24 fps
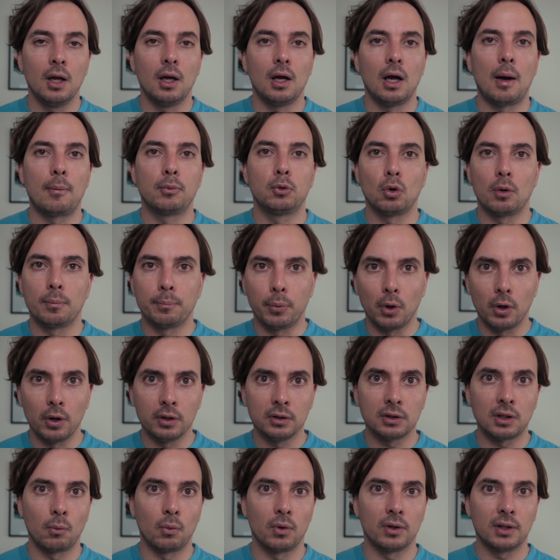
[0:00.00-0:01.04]
Up to a
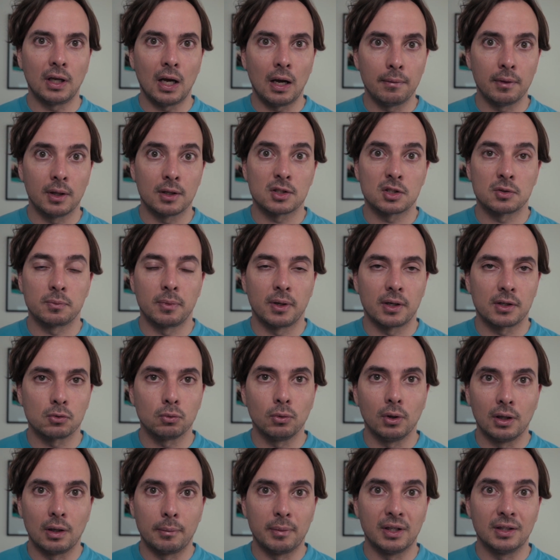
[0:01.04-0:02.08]
point and with caveats, but as
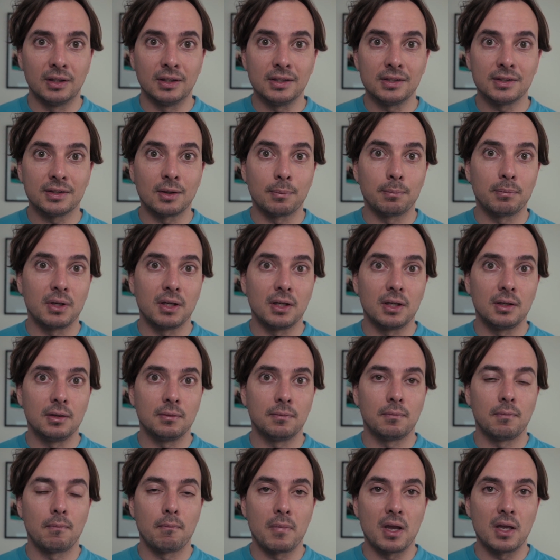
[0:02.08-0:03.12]
well, I mean, this can be
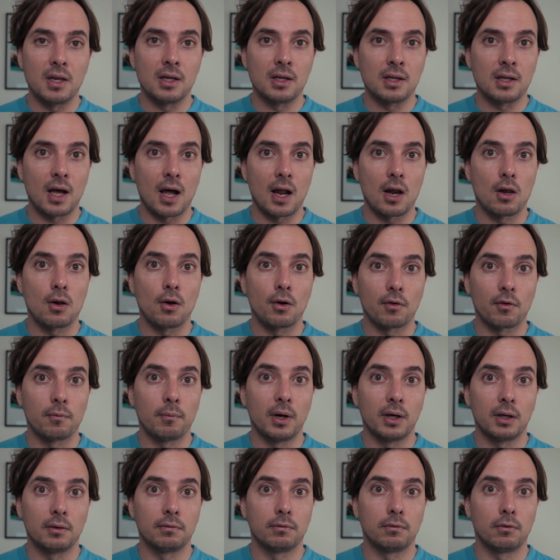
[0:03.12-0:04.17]
meaning a lot of
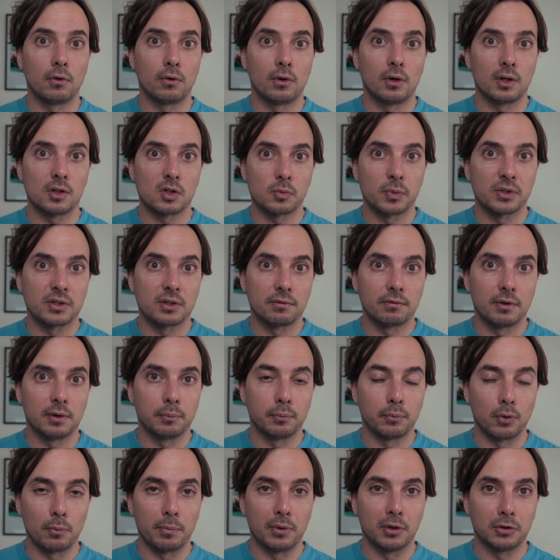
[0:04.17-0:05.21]
money for a
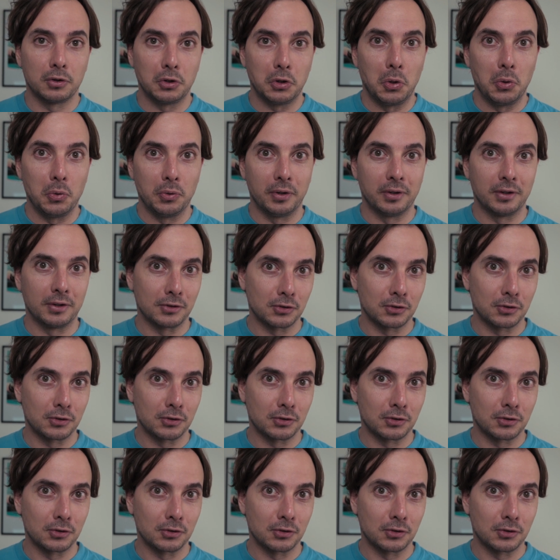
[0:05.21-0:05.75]
specific property owner.